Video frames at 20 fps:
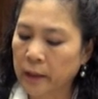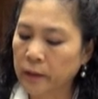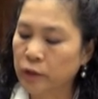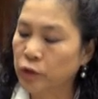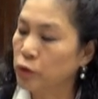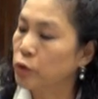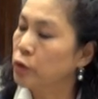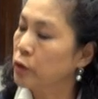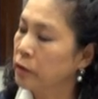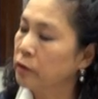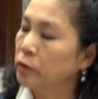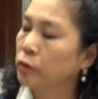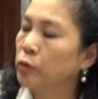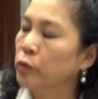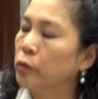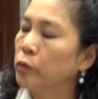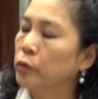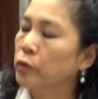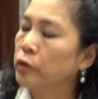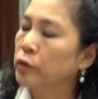should
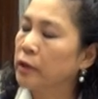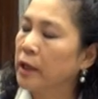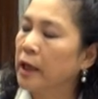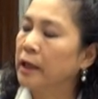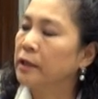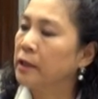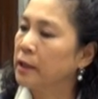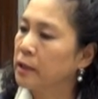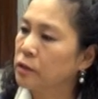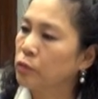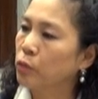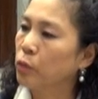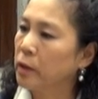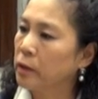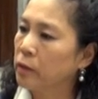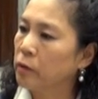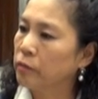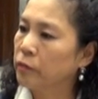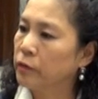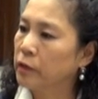include that is
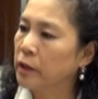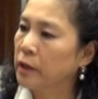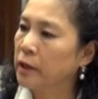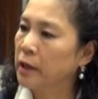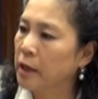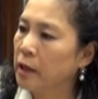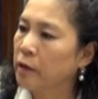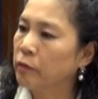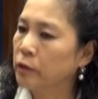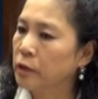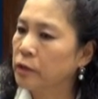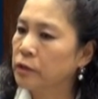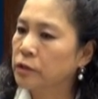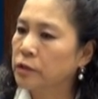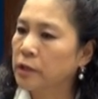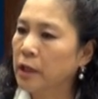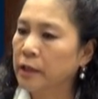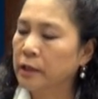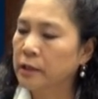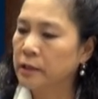one of the
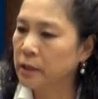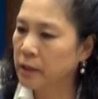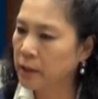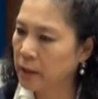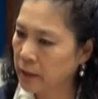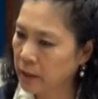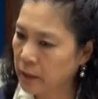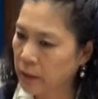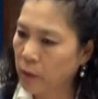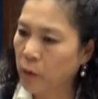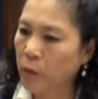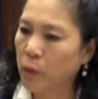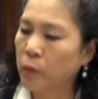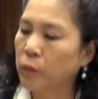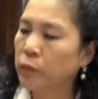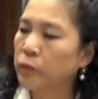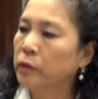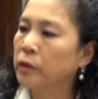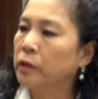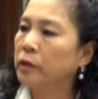areas that
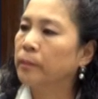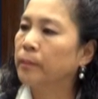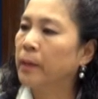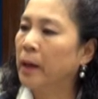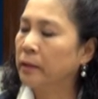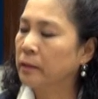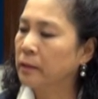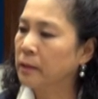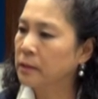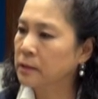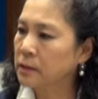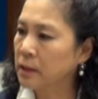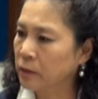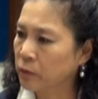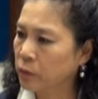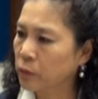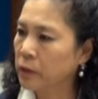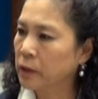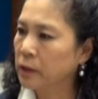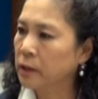all the partners
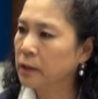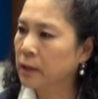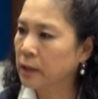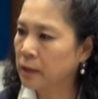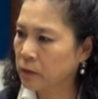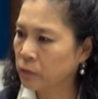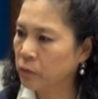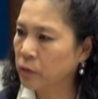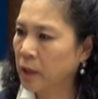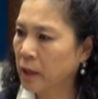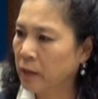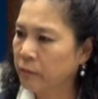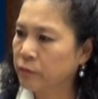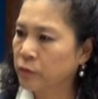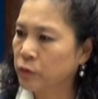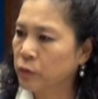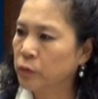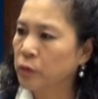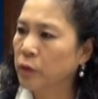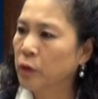agree that we
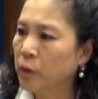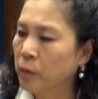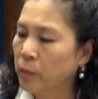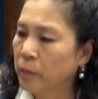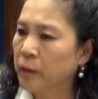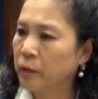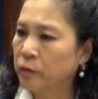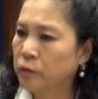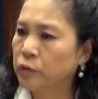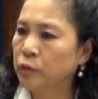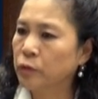have to make